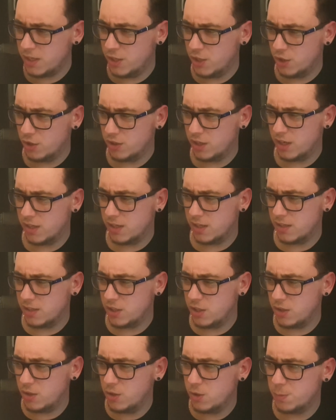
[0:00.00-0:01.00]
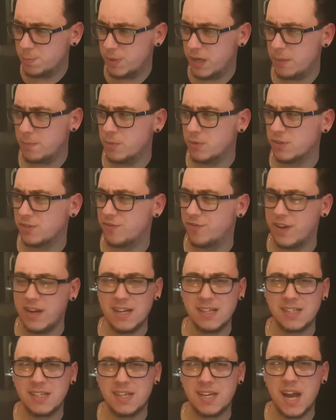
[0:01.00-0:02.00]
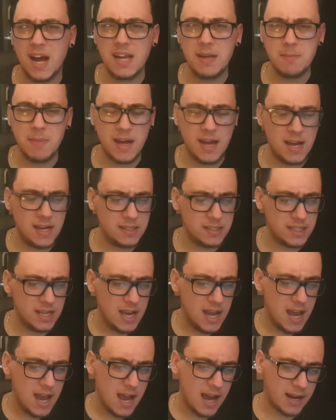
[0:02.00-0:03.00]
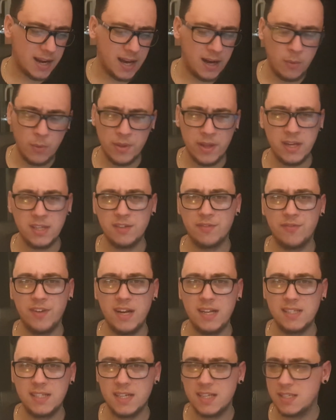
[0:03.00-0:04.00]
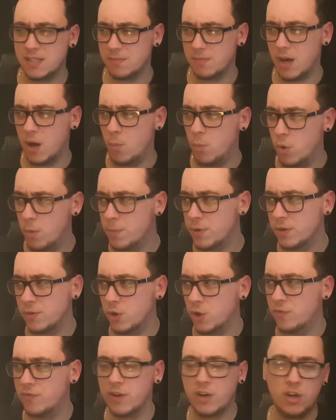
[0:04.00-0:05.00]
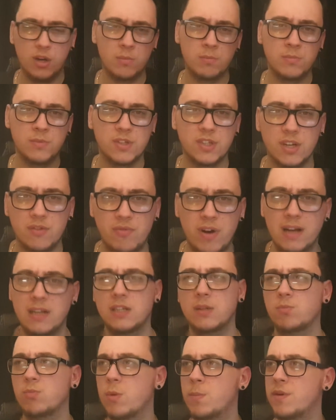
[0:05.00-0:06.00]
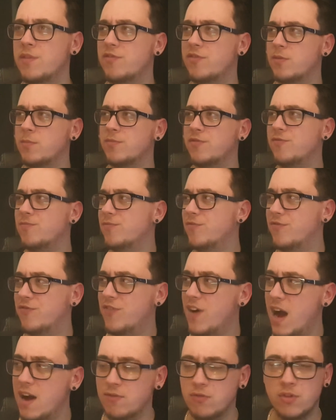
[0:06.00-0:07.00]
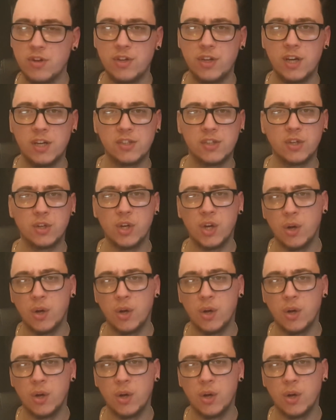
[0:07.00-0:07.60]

you know, and use people's fears and nightmares. And how were they defeated? A woman overcomes, a random woman from 500 years